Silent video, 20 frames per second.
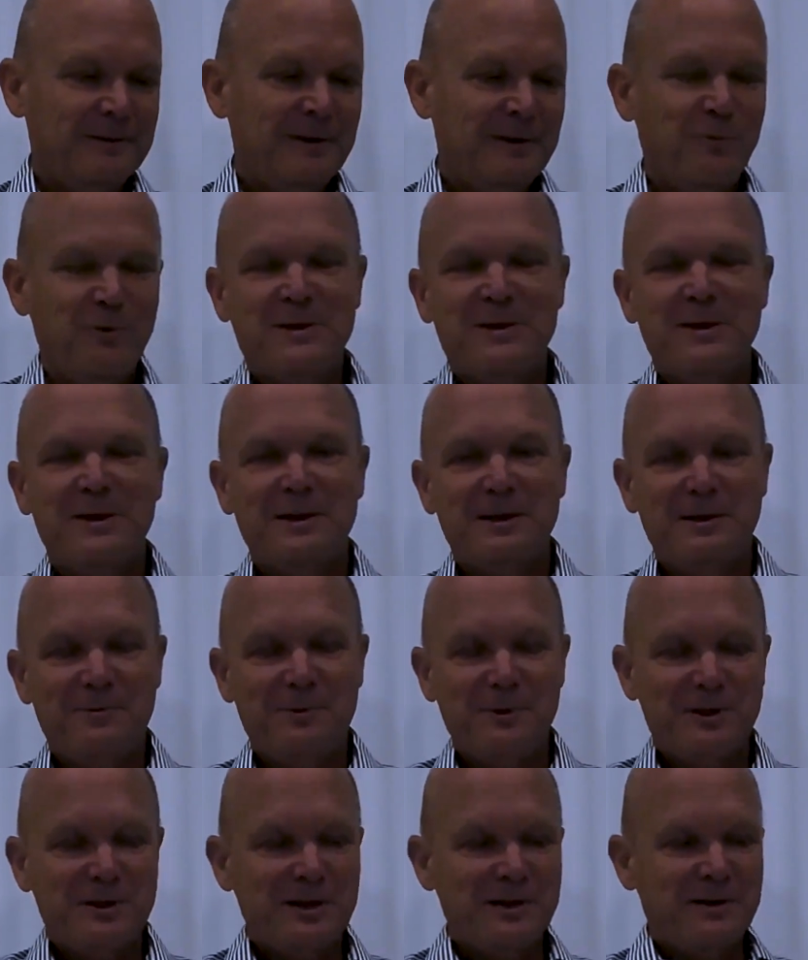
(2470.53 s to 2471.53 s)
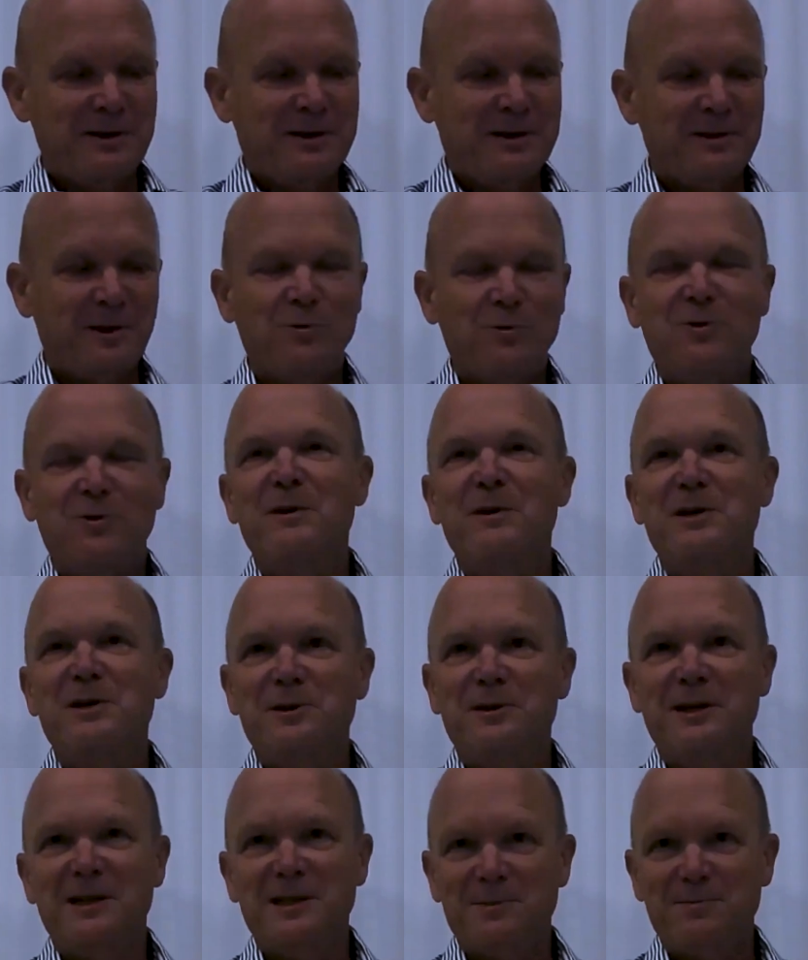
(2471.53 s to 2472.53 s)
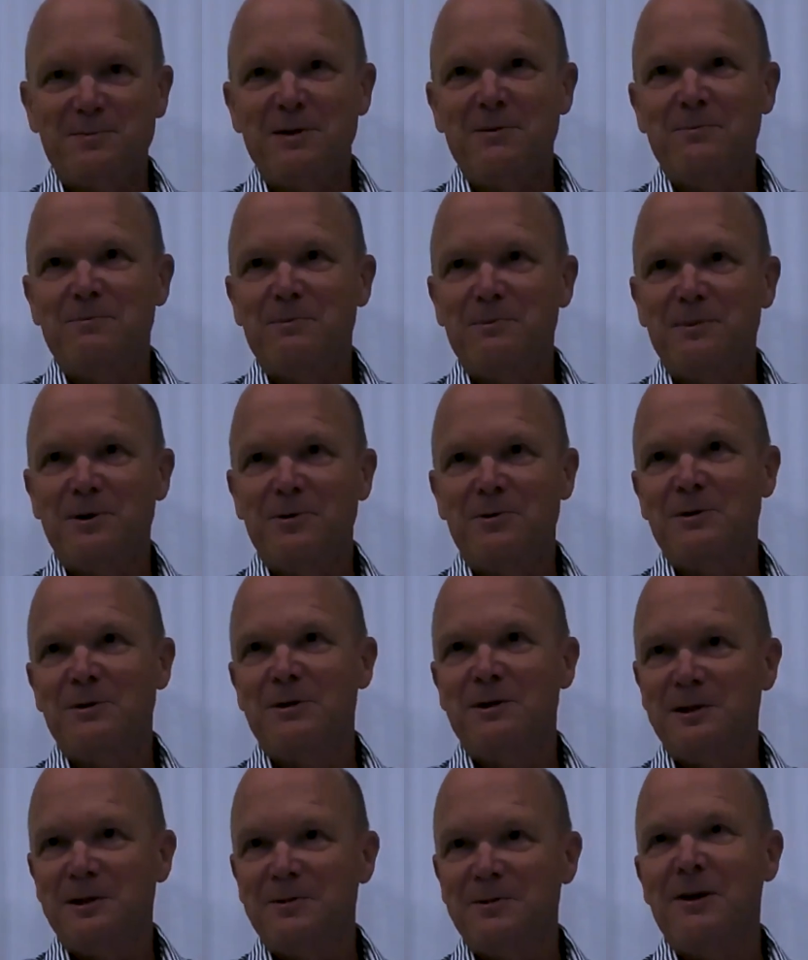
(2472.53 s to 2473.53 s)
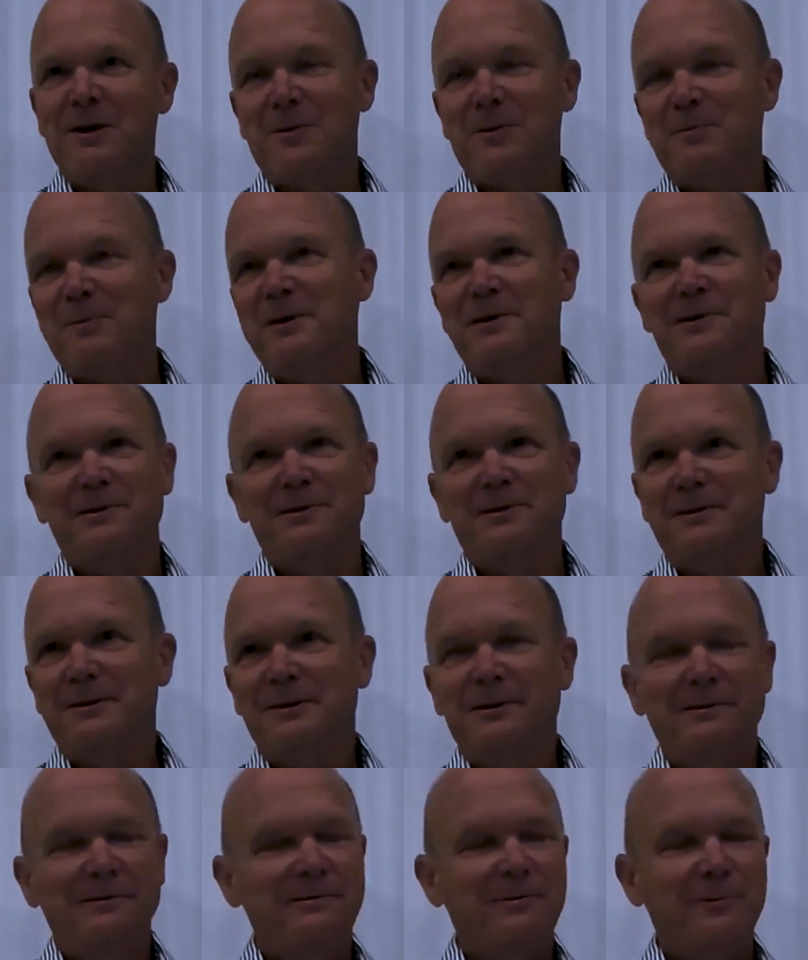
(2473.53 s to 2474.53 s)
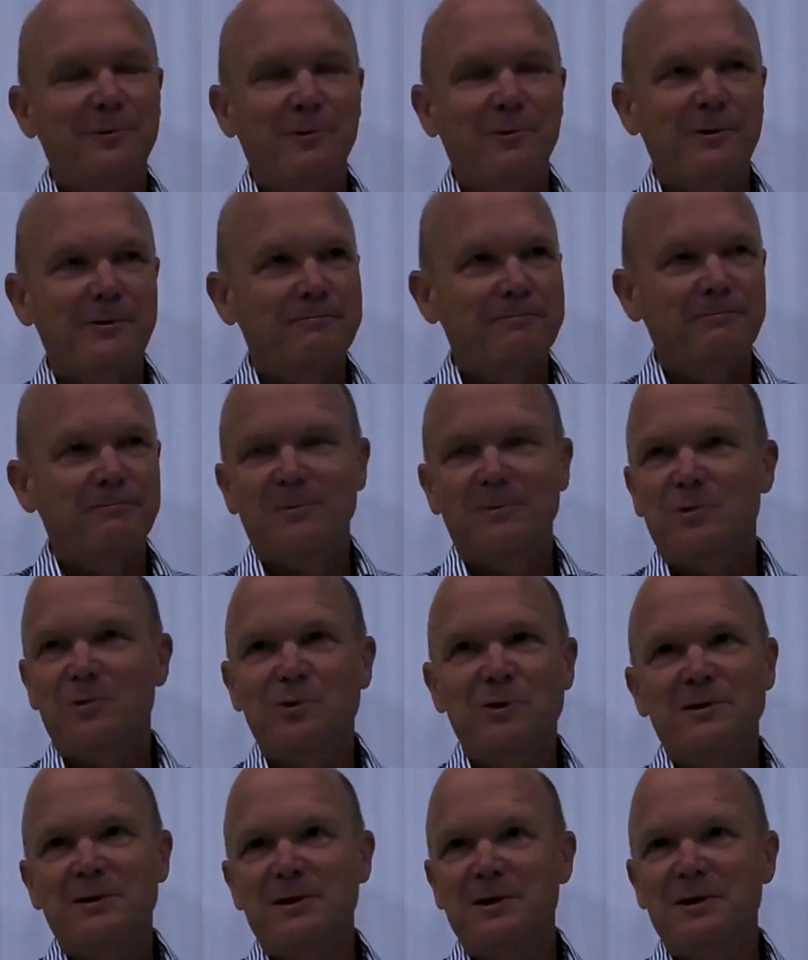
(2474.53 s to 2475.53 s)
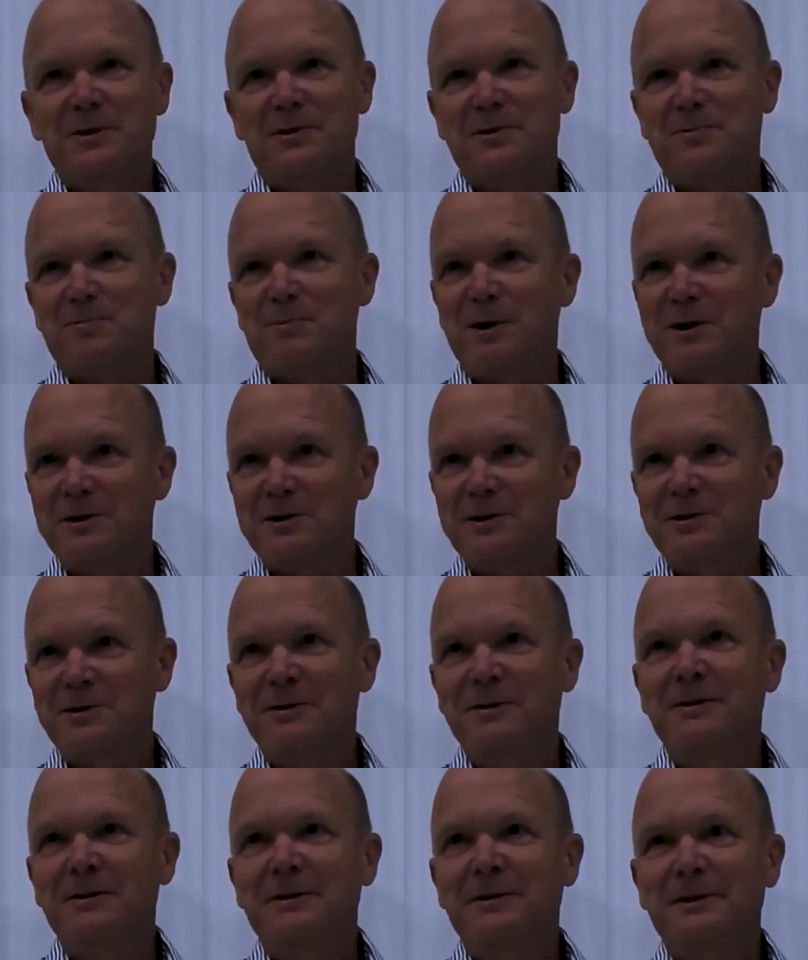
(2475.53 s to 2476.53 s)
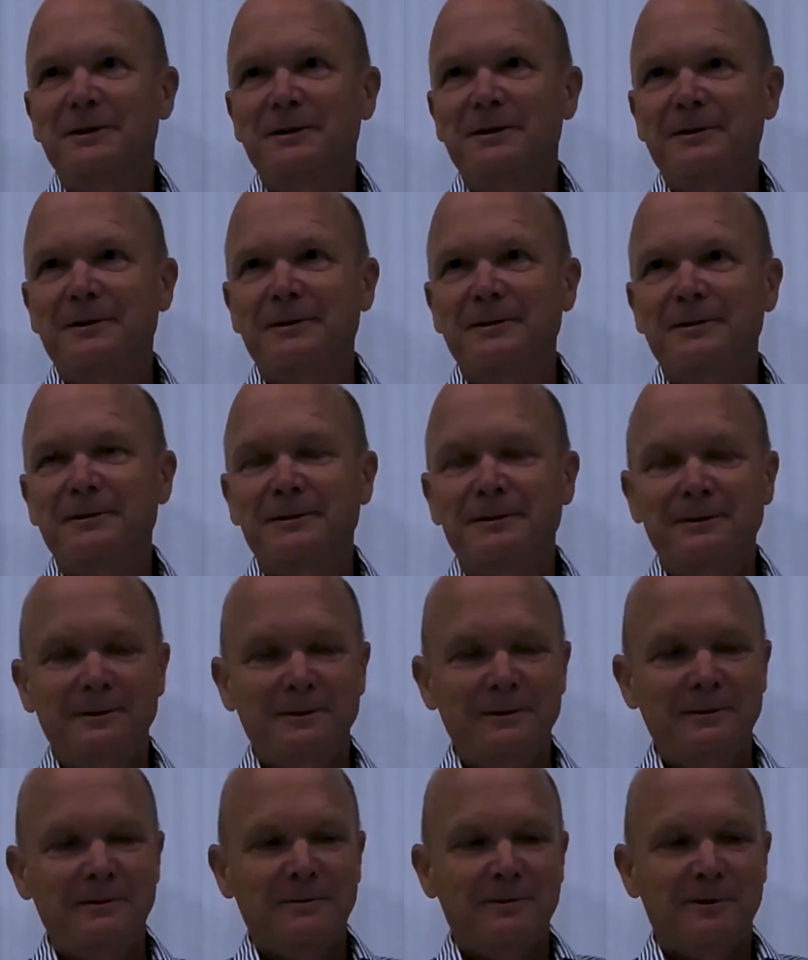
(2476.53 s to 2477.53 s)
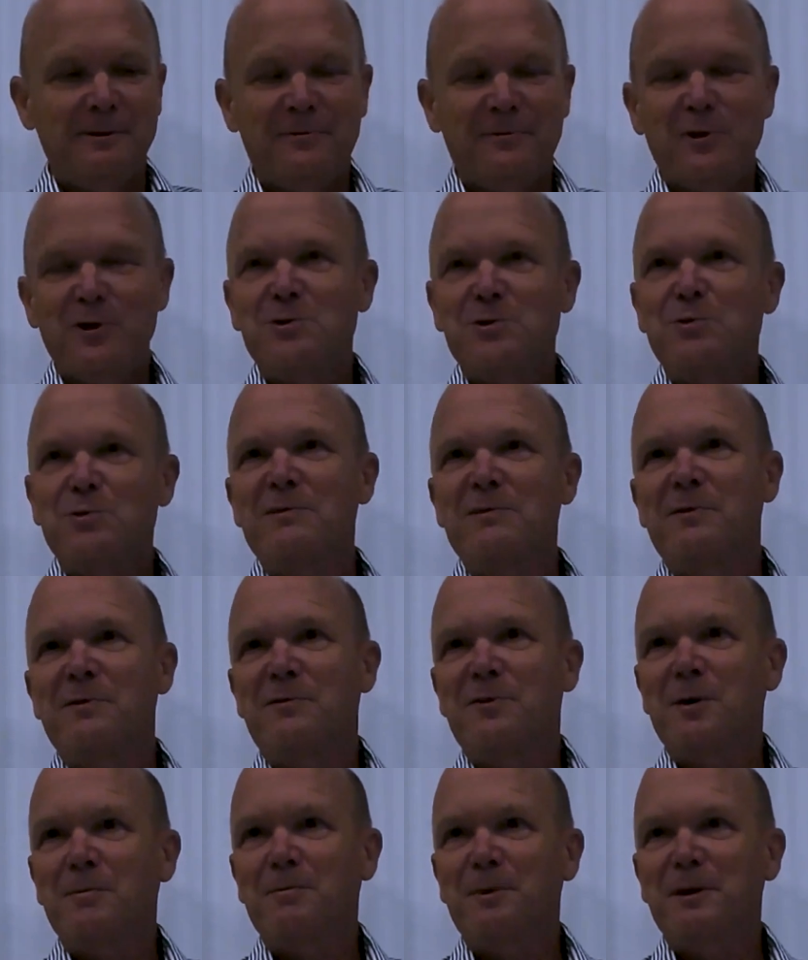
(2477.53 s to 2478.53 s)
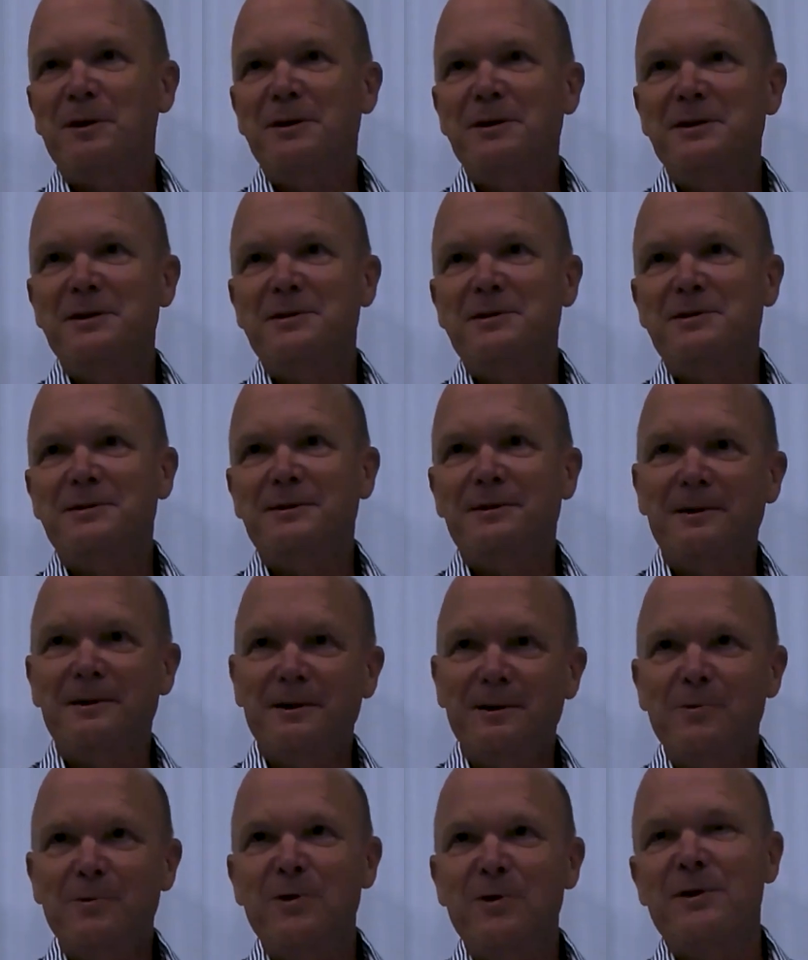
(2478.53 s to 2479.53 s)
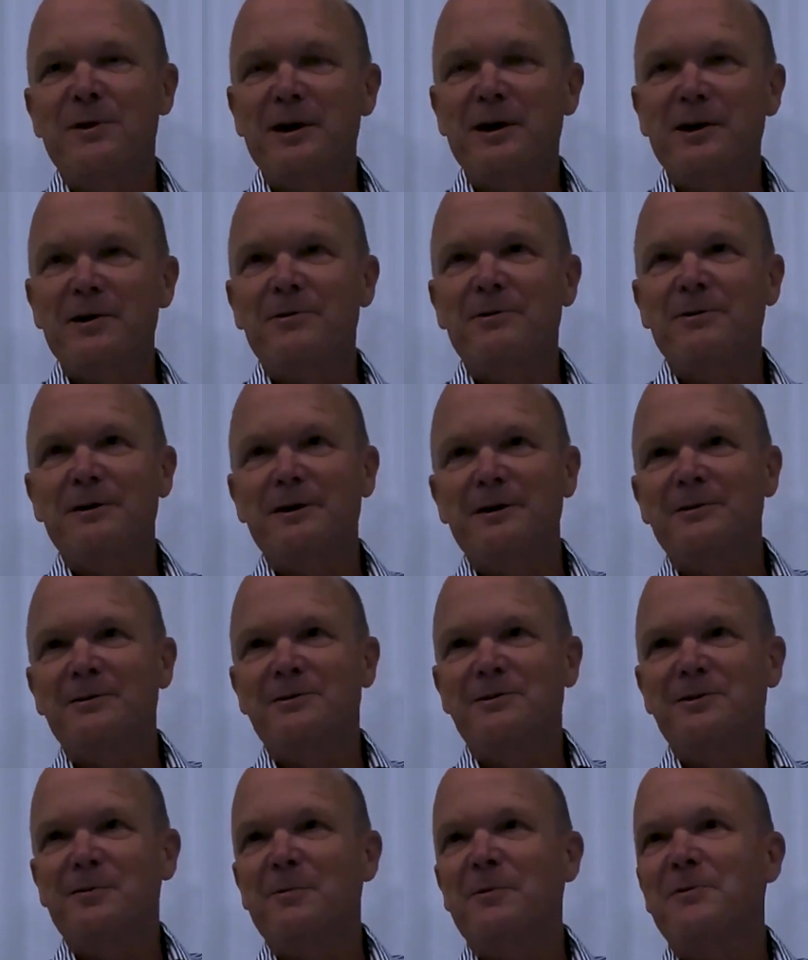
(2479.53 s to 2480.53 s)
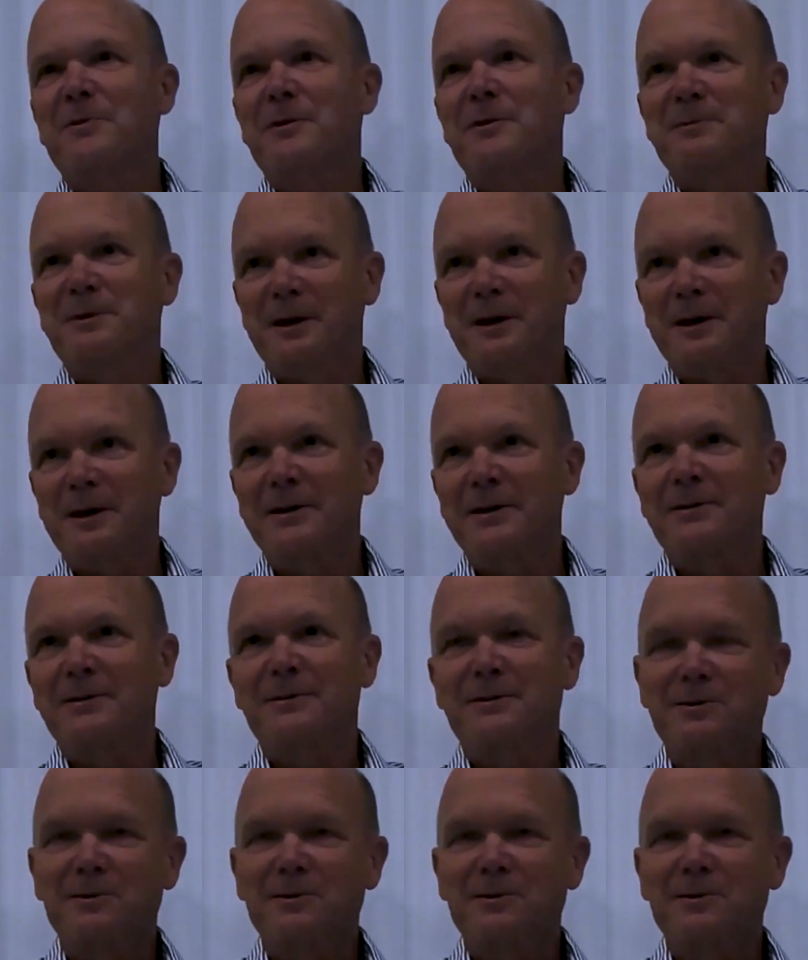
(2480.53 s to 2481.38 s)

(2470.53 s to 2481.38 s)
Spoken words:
if we say that automation has been in development for 20 years plus, the first wave of companies were there, and some of them died.